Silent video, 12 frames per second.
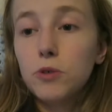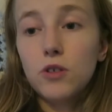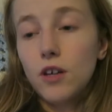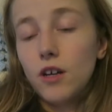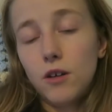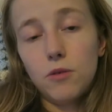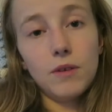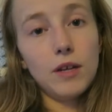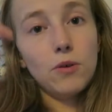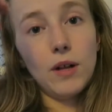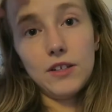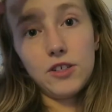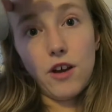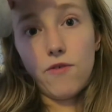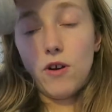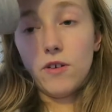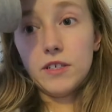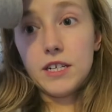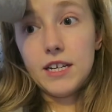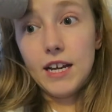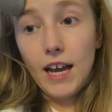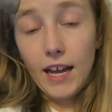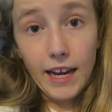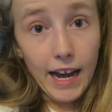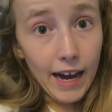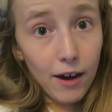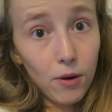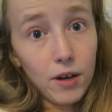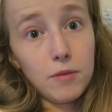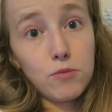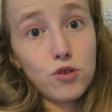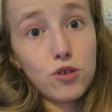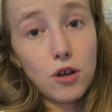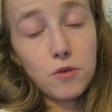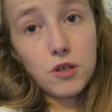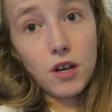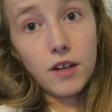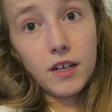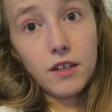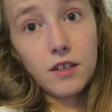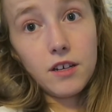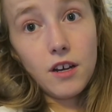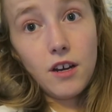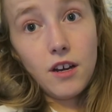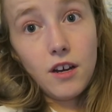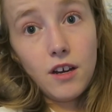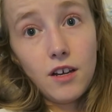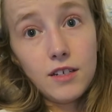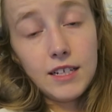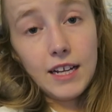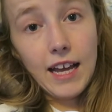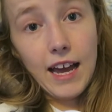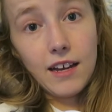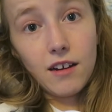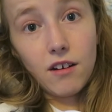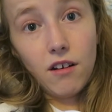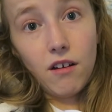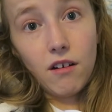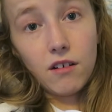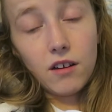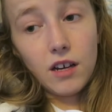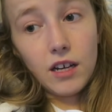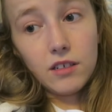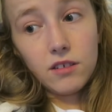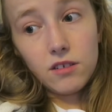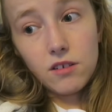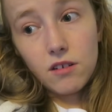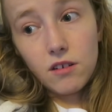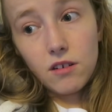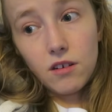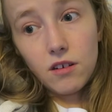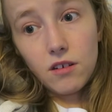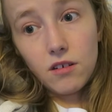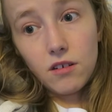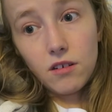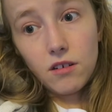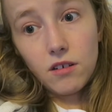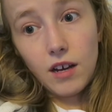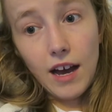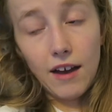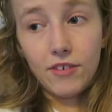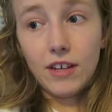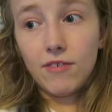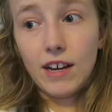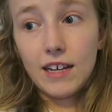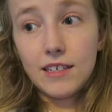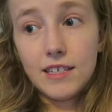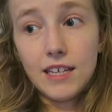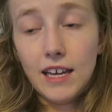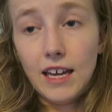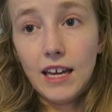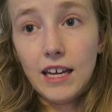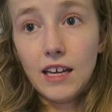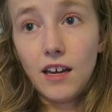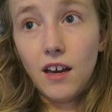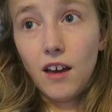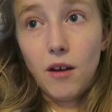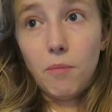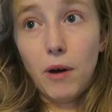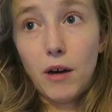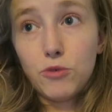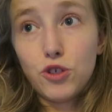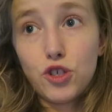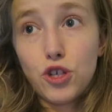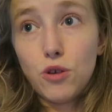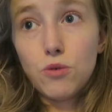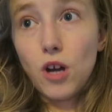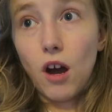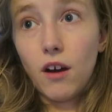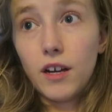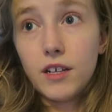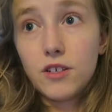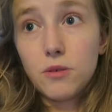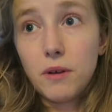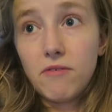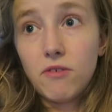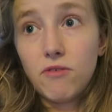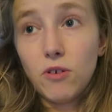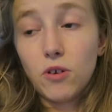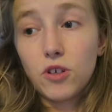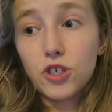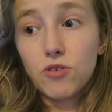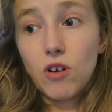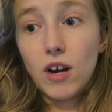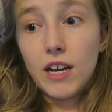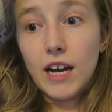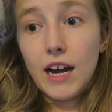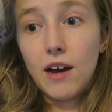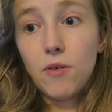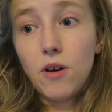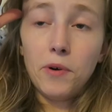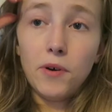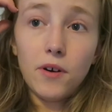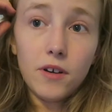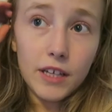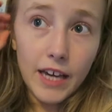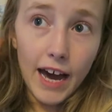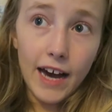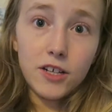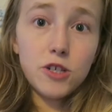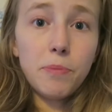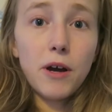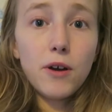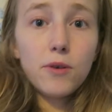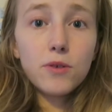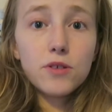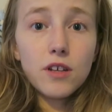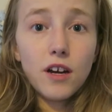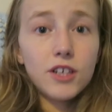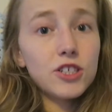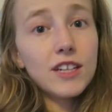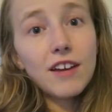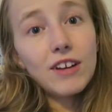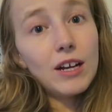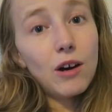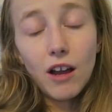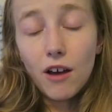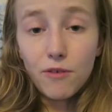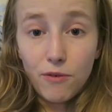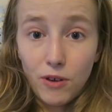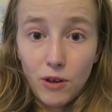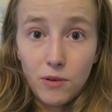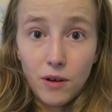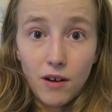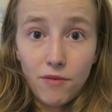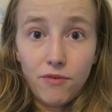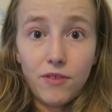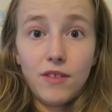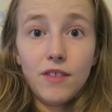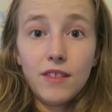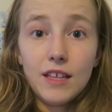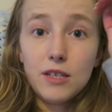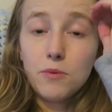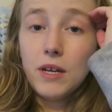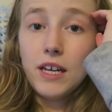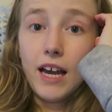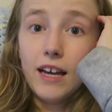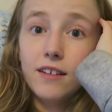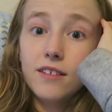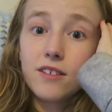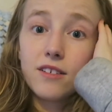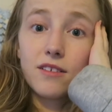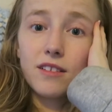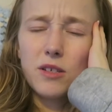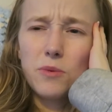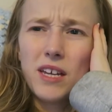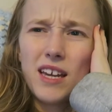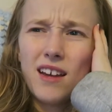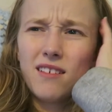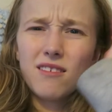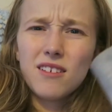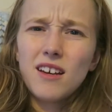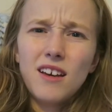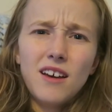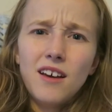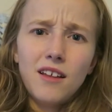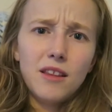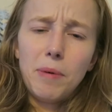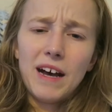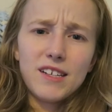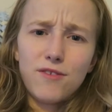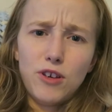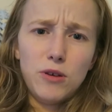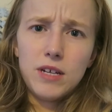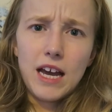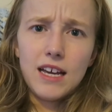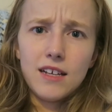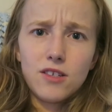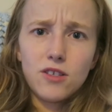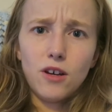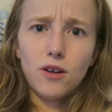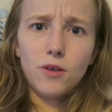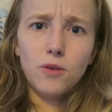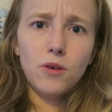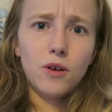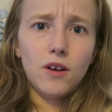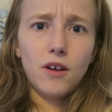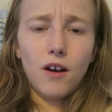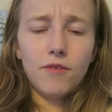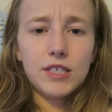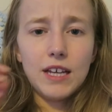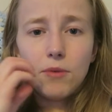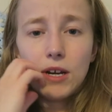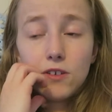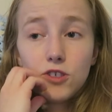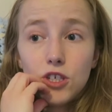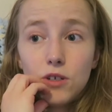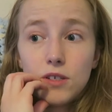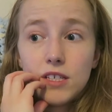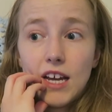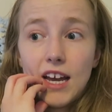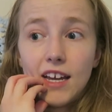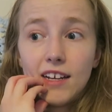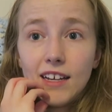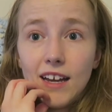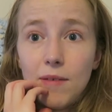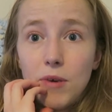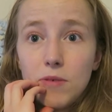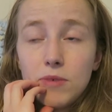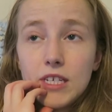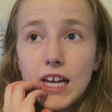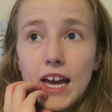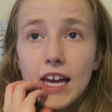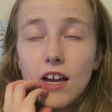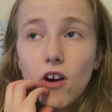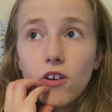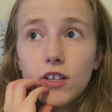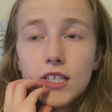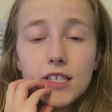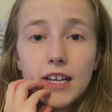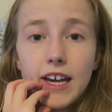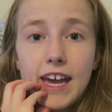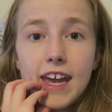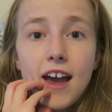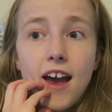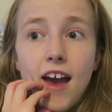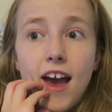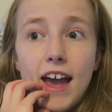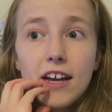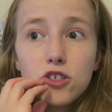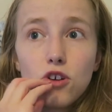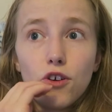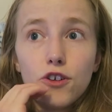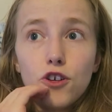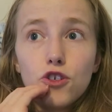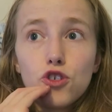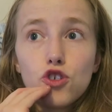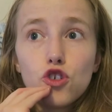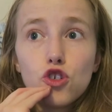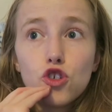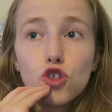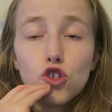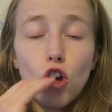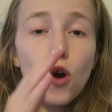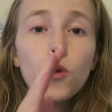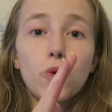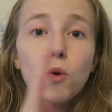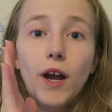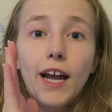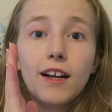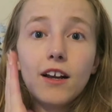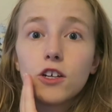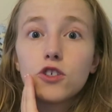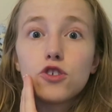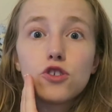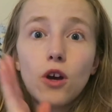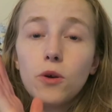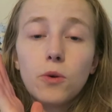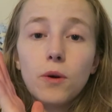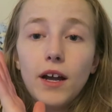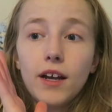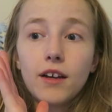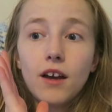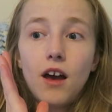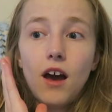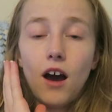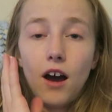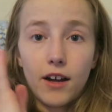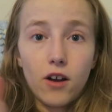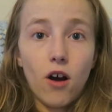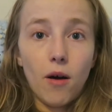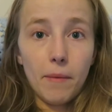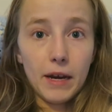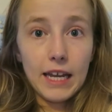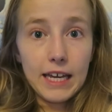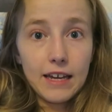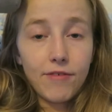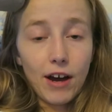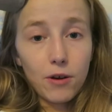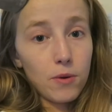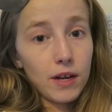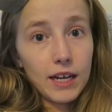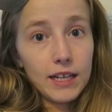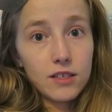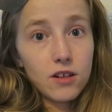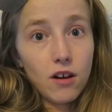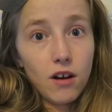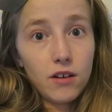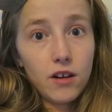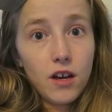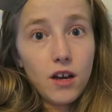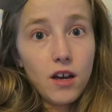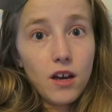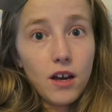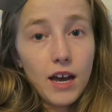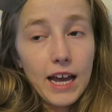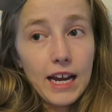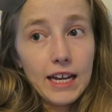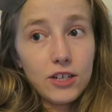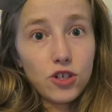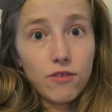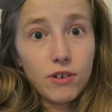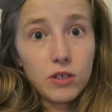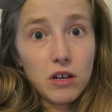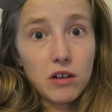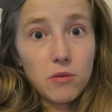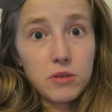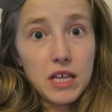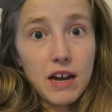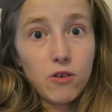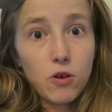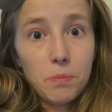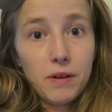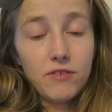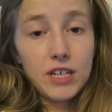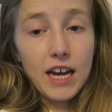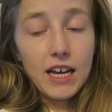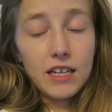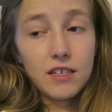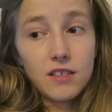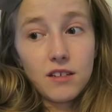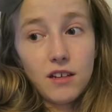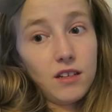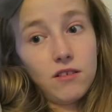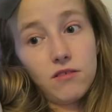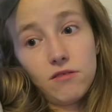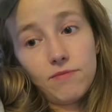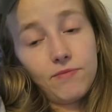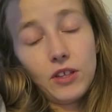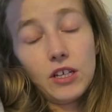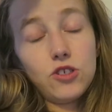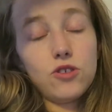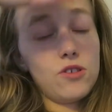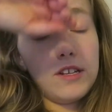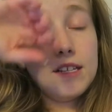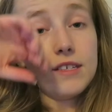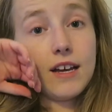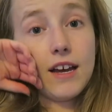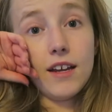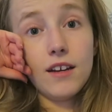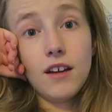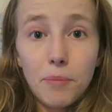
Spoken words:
But no, it all had to go wrong, didn't it? And now I am so tired. It's nearly 8 o'clock and I haven't even had tea, but I'm just too tired to even function right now. But yeah, I suppose I should give a little overview of this weekend, the past few days. So obviously I went on Tuesday and came home today. Honestly, it has gone so quick, like so quick. I can't believe how quickly it's gone. It literally feels like I was there a couple of days. It's just insane.